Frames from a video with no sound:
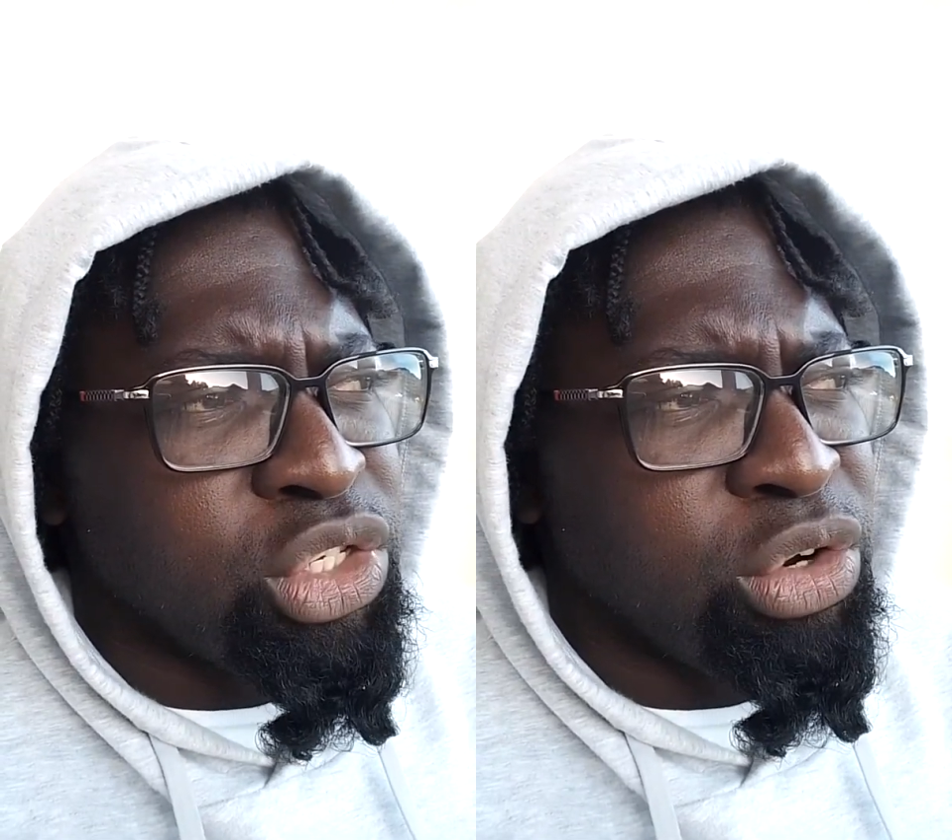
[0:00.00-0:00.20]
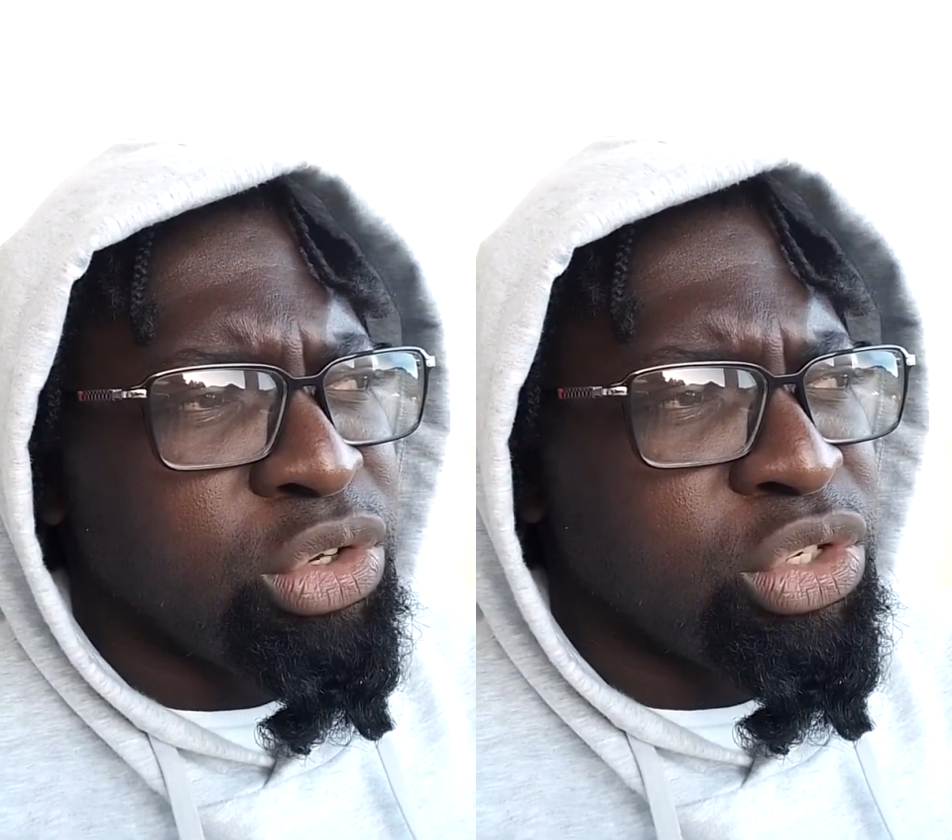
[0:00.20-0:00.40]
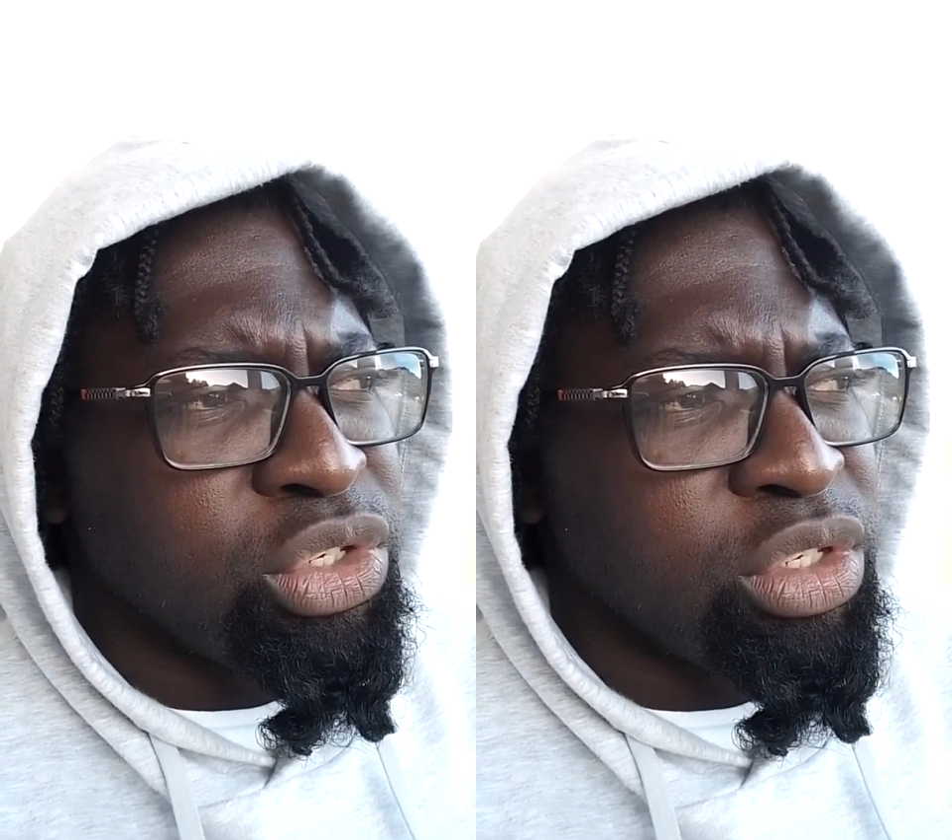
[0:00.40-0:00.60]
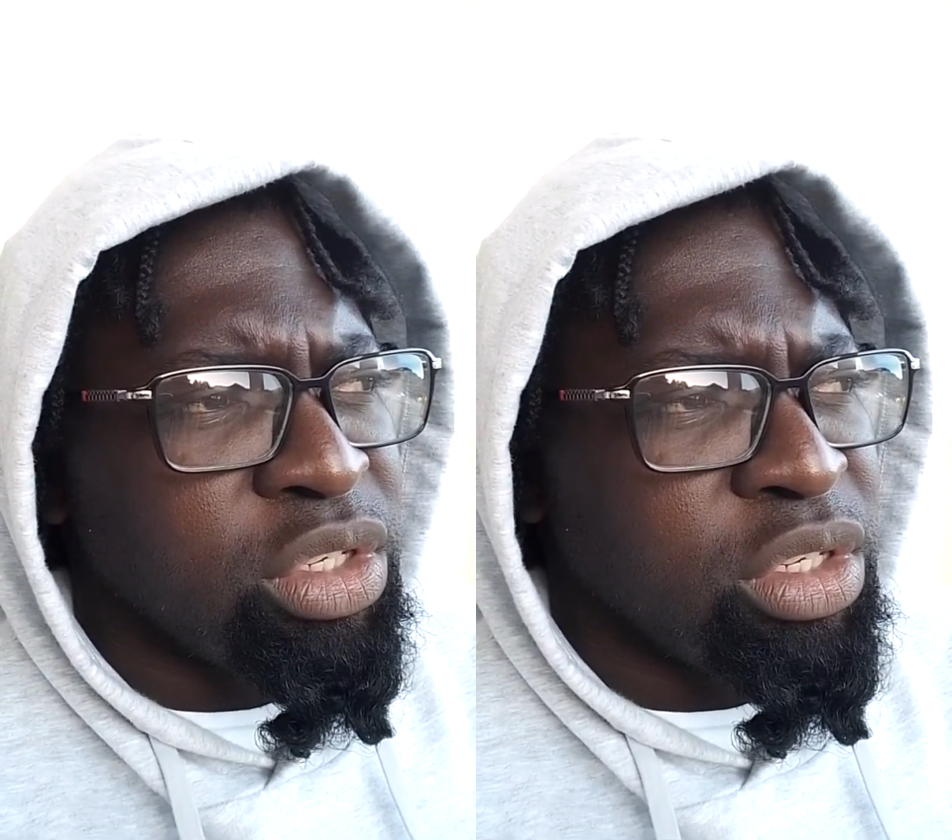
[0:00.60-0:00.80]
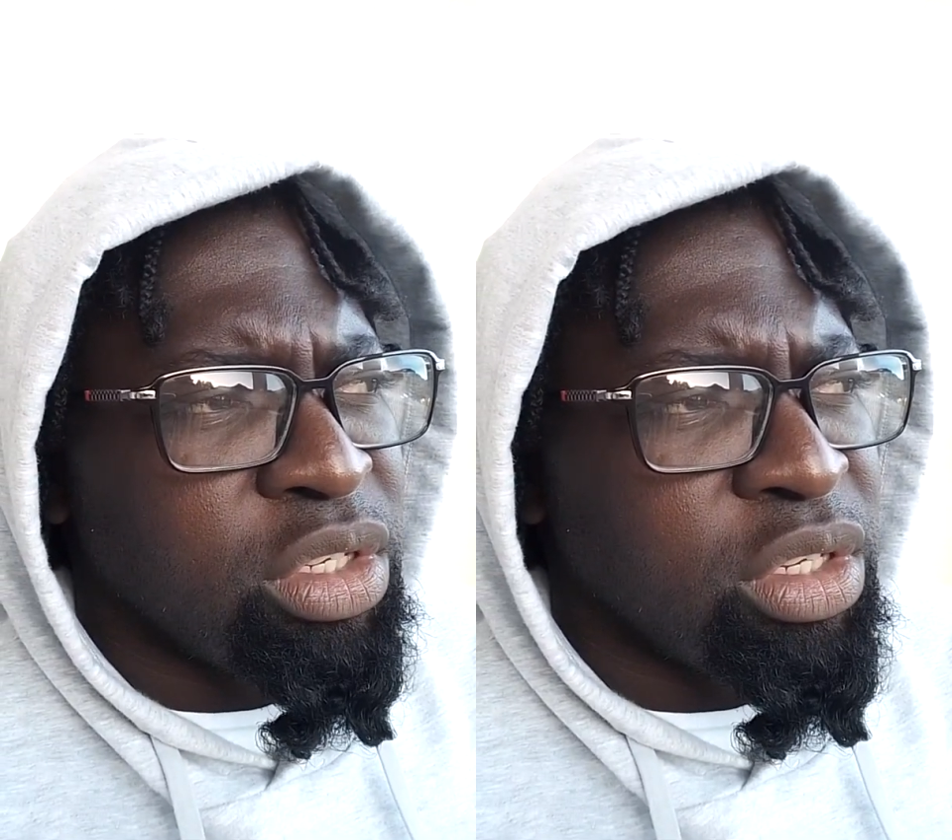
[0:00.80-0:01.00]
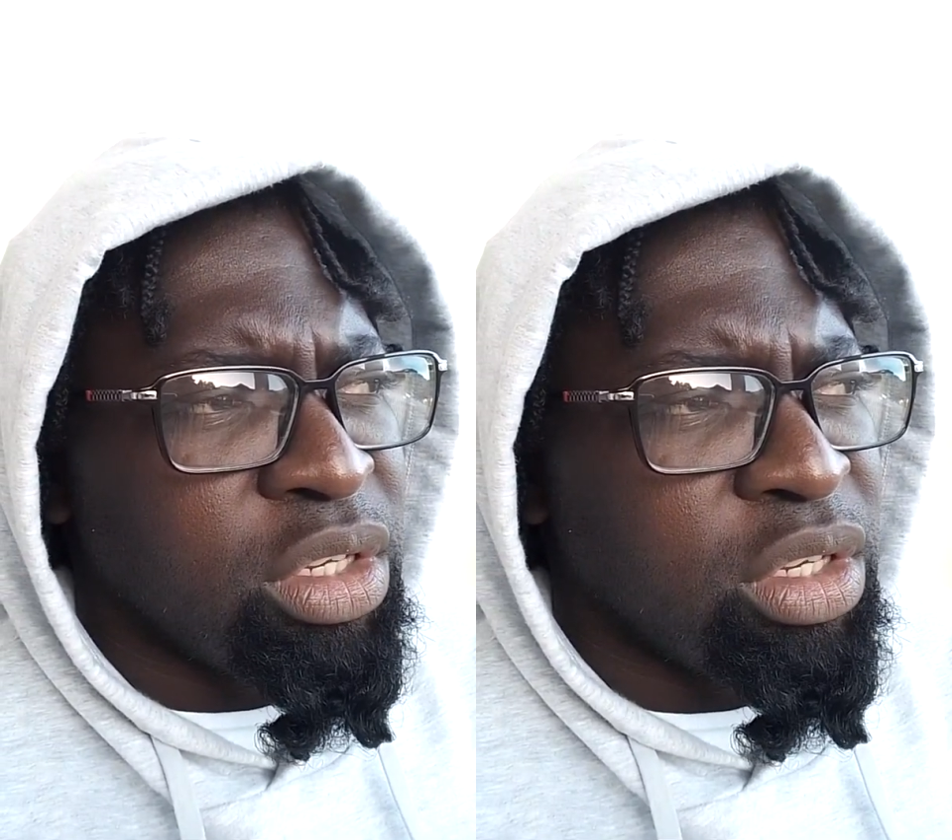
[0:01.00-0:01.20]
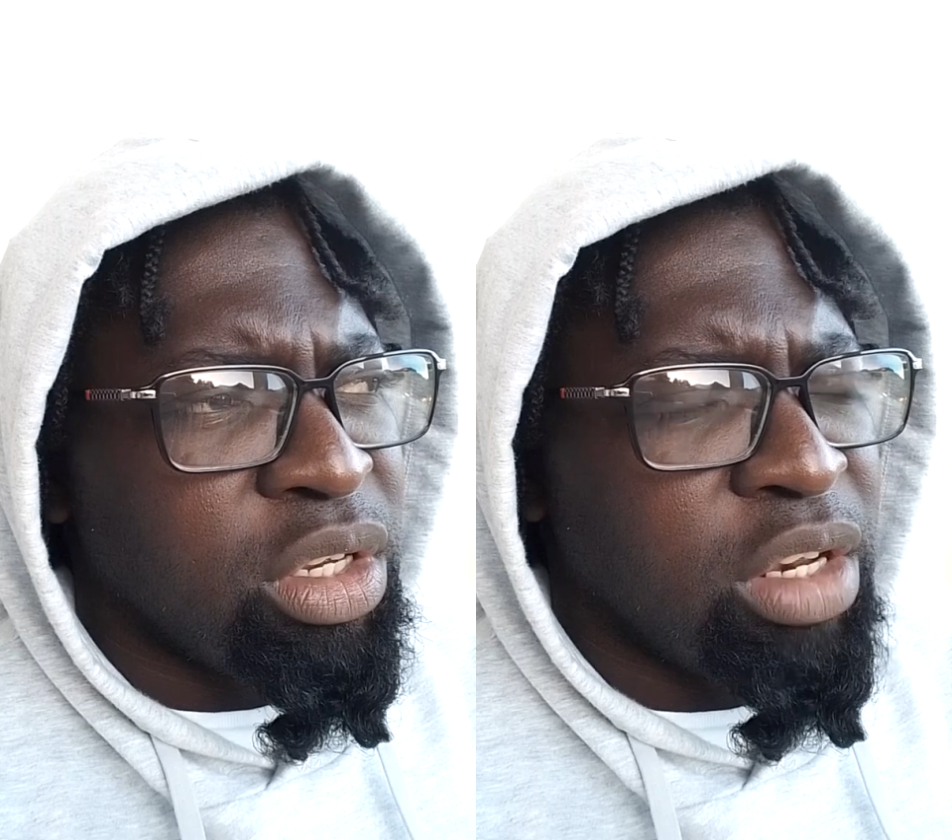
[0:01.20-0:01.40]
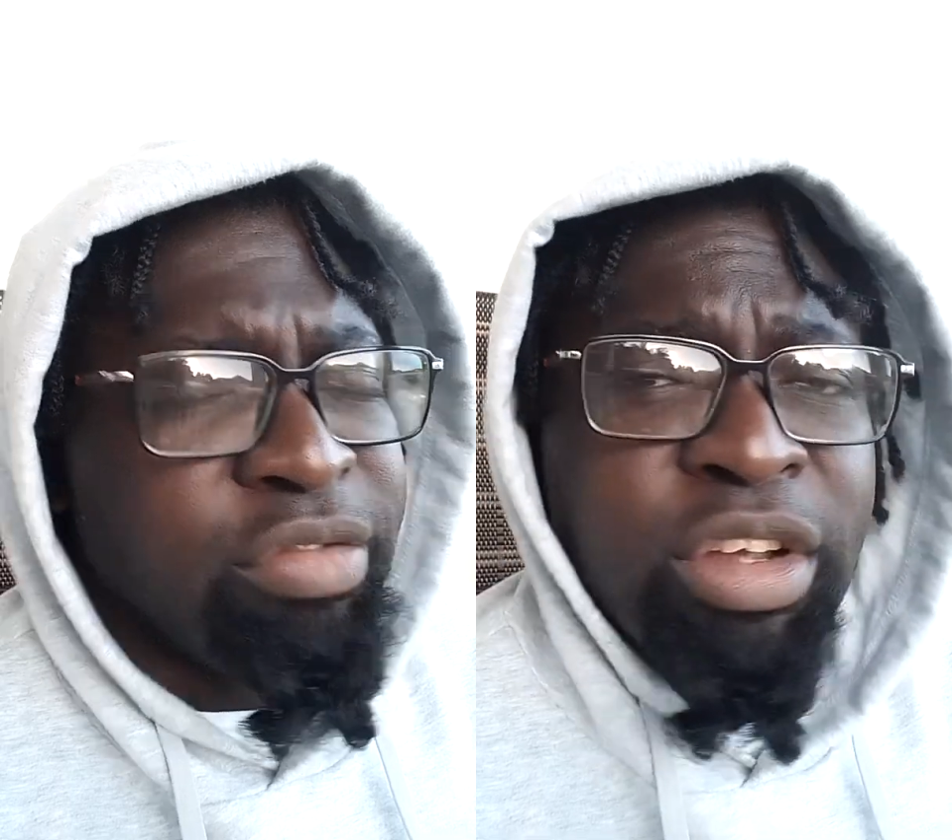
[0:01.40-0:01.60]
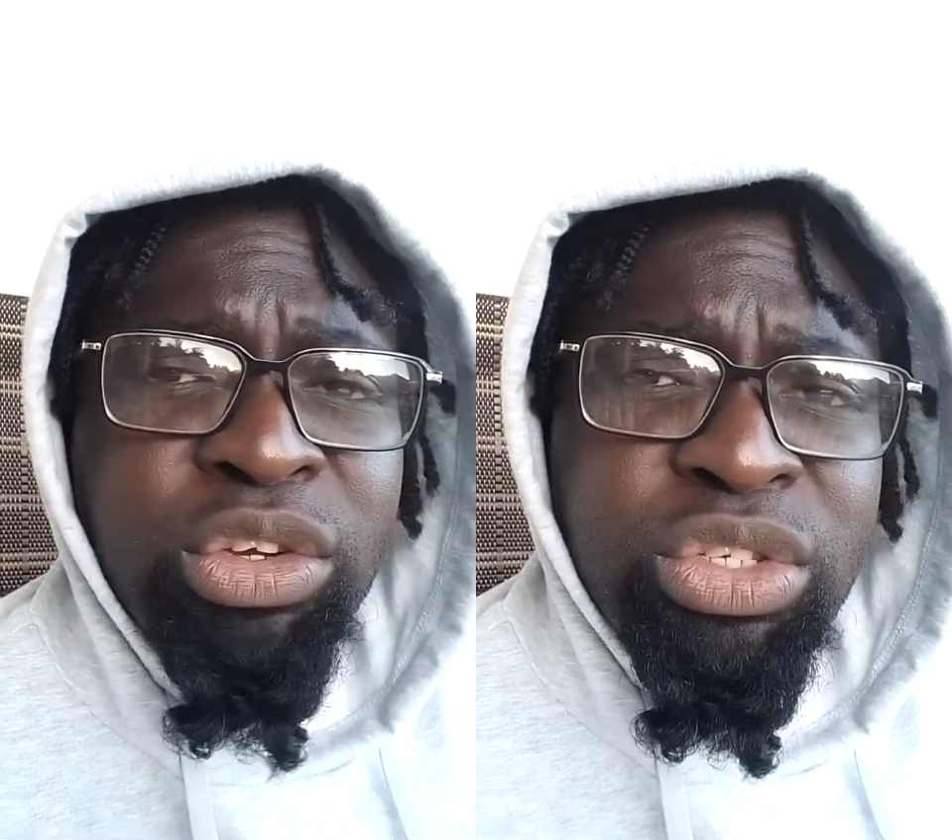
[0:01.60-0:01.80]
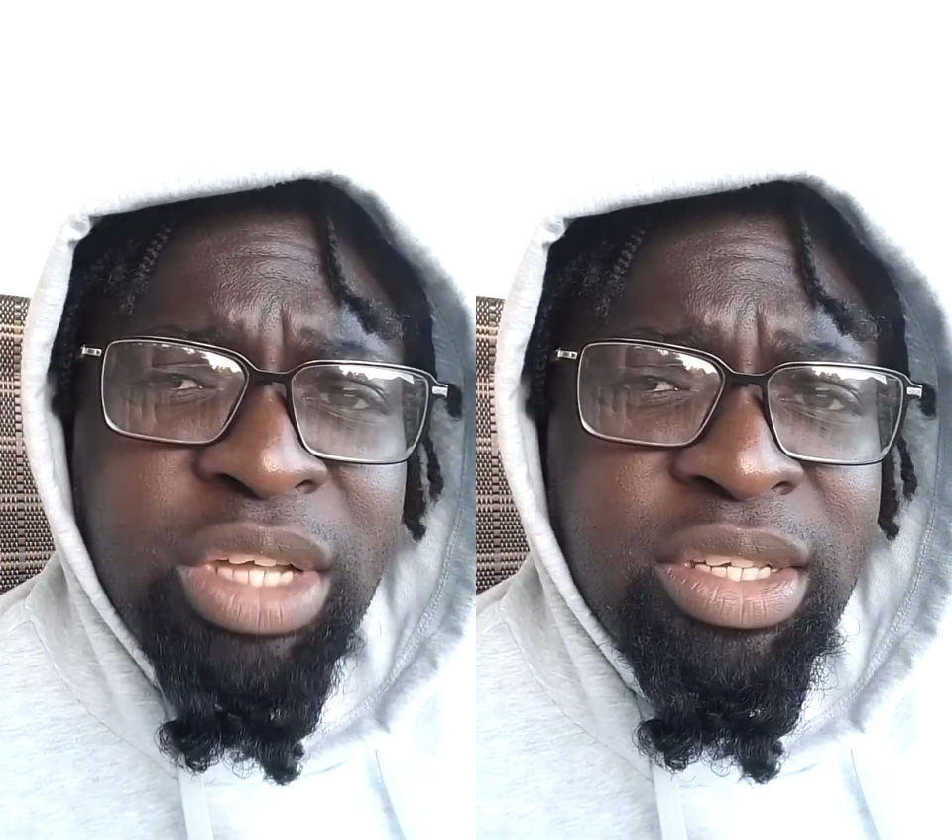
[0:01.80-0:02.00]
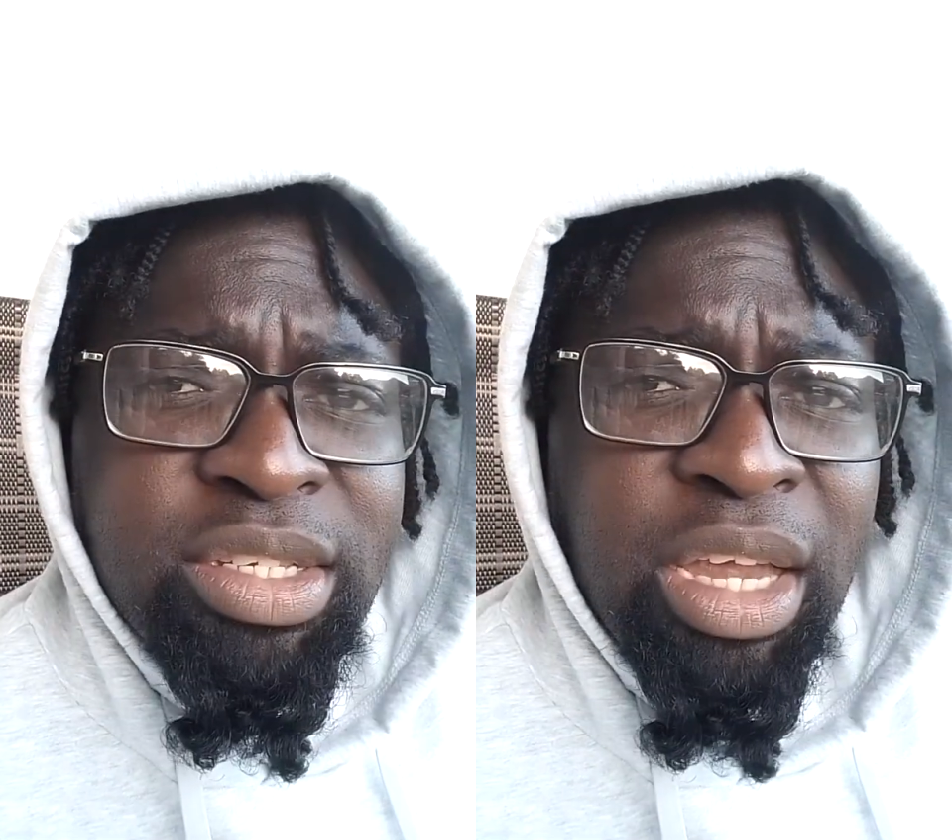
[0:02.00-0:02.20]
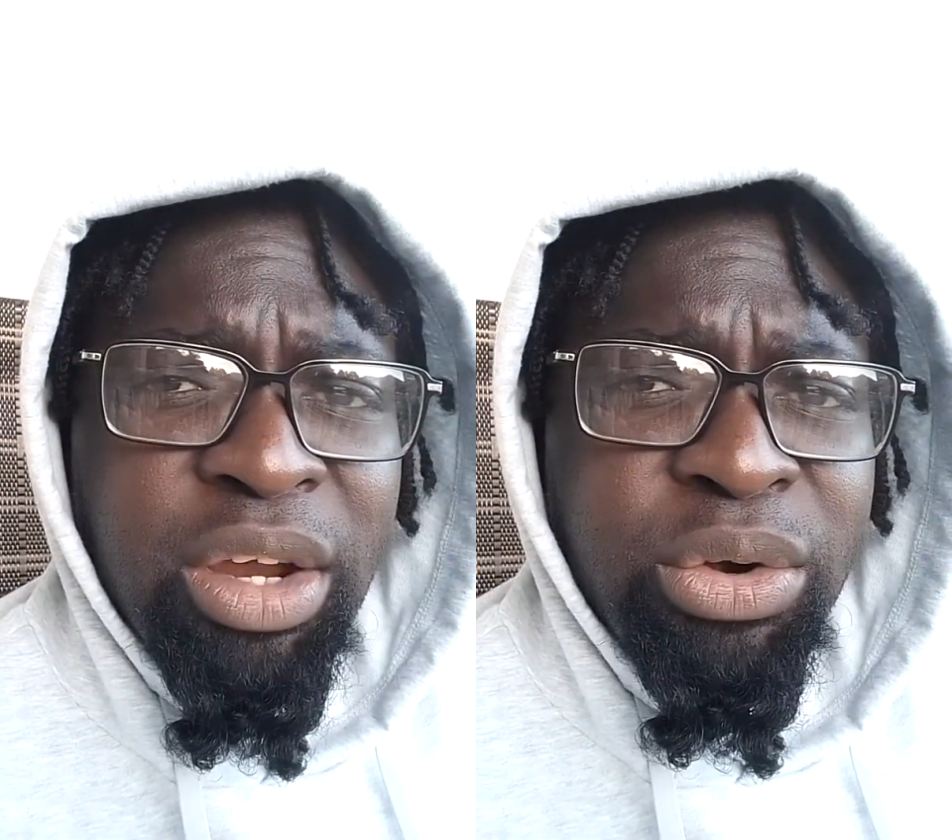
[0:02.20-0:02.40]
Church in Frederickstead, St.